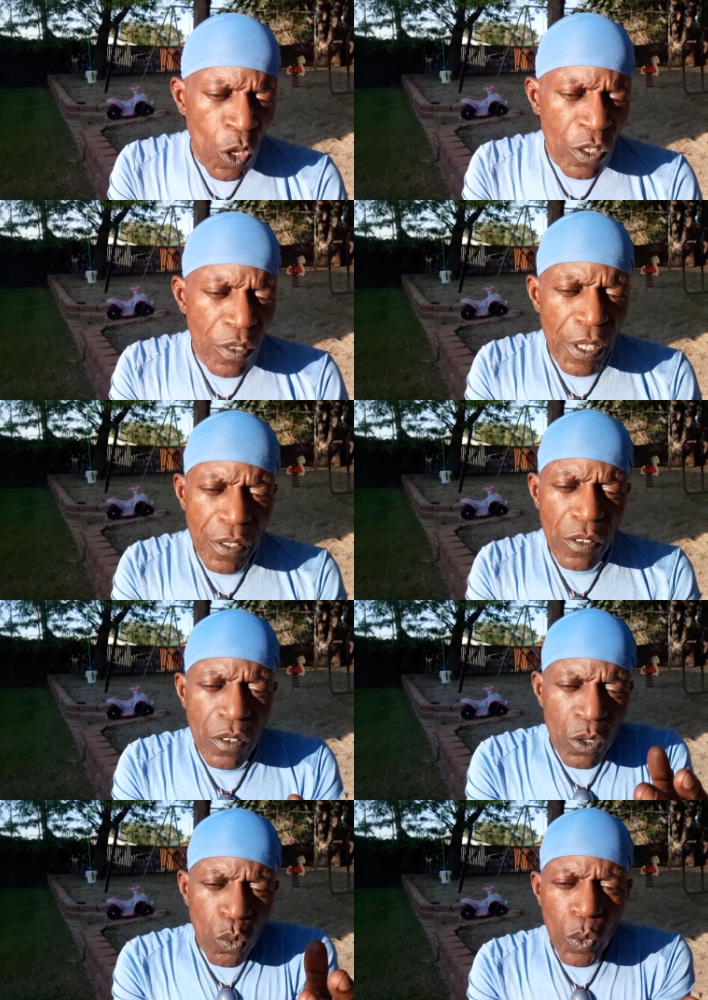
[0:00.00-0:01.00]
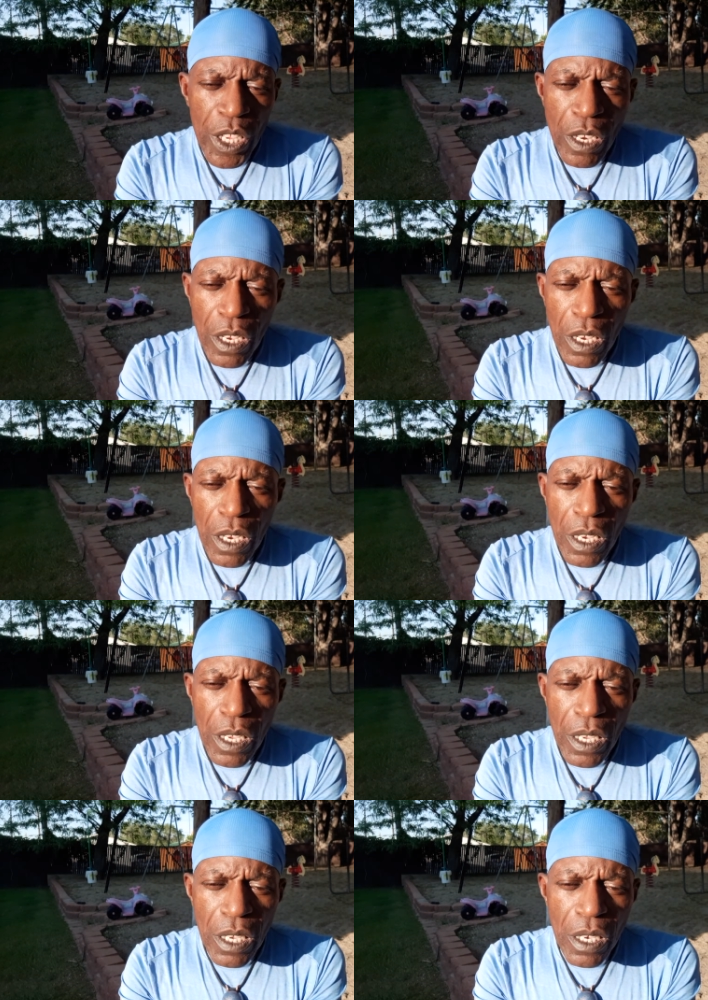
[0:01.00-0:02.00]
Since we,
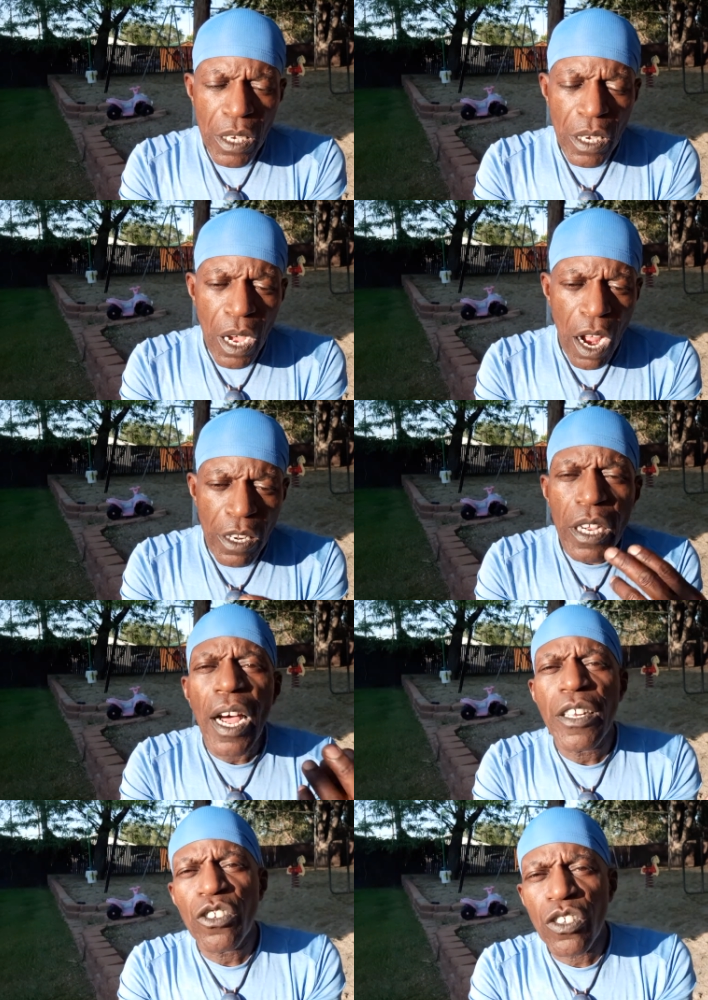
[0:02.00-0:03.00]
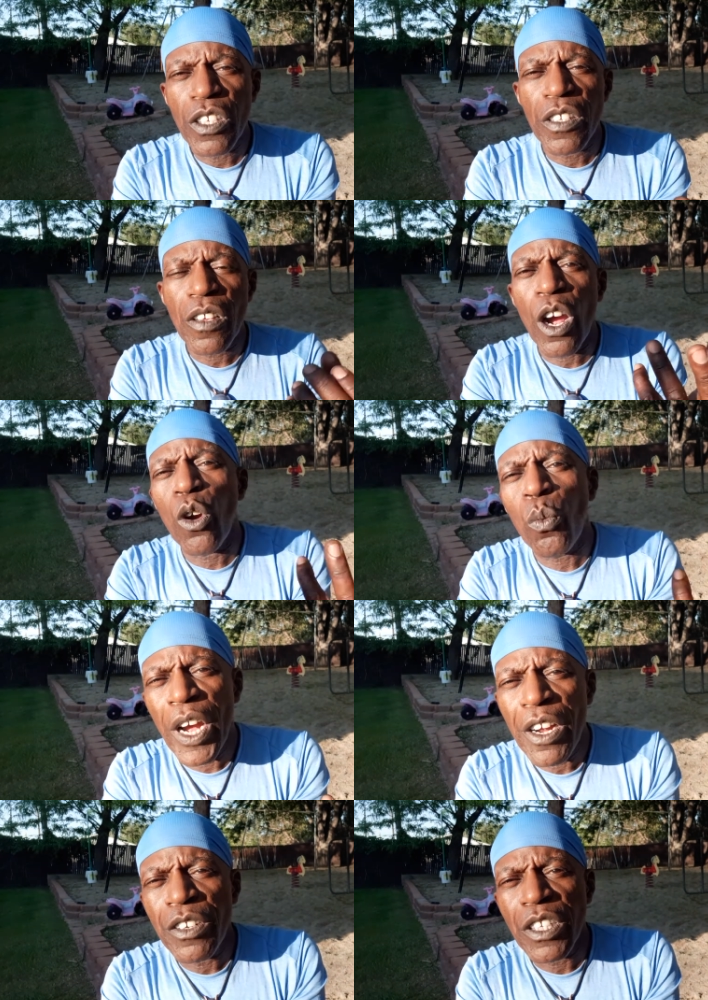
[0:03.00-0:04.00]
our consciousness, our
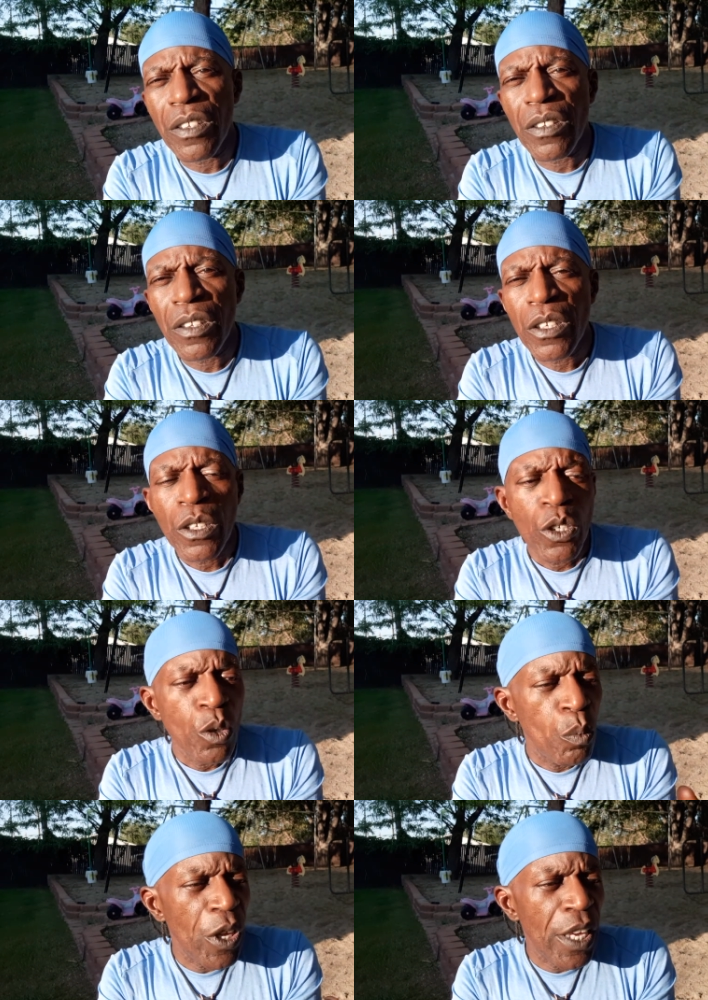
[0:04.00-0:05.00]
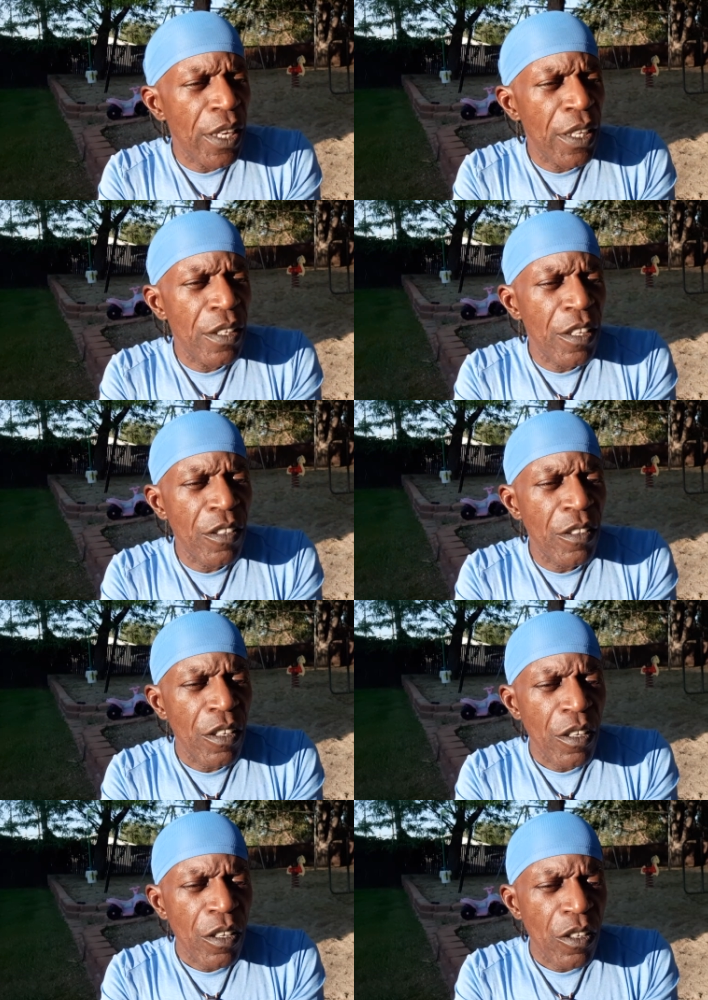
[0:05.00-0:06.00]
awareness, being in this
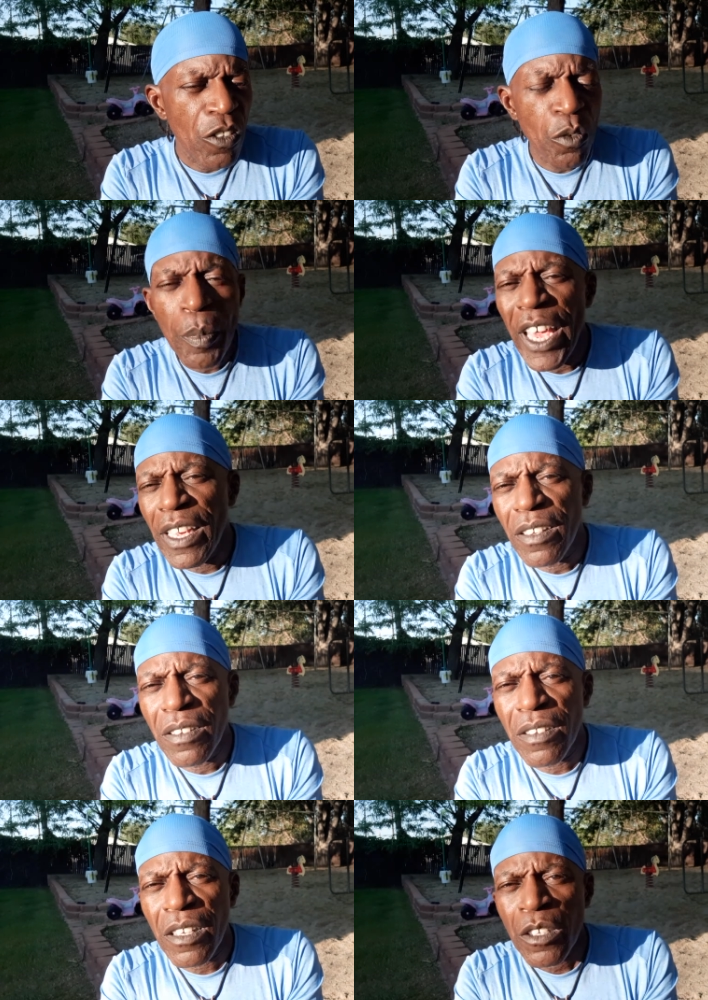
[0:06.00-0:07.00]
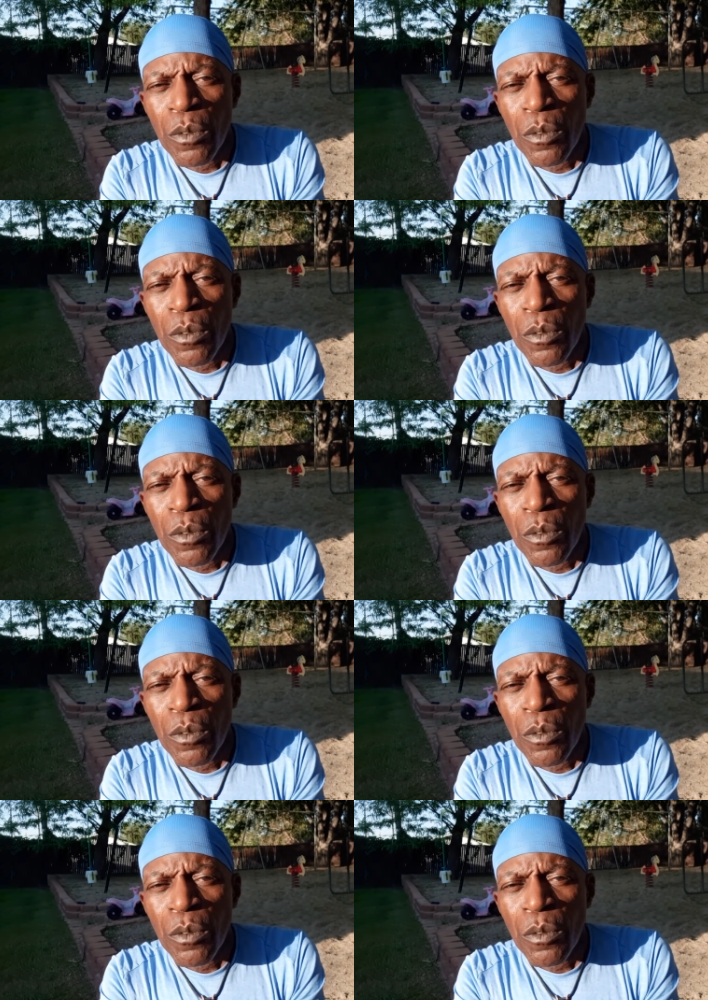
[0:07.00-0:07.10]
space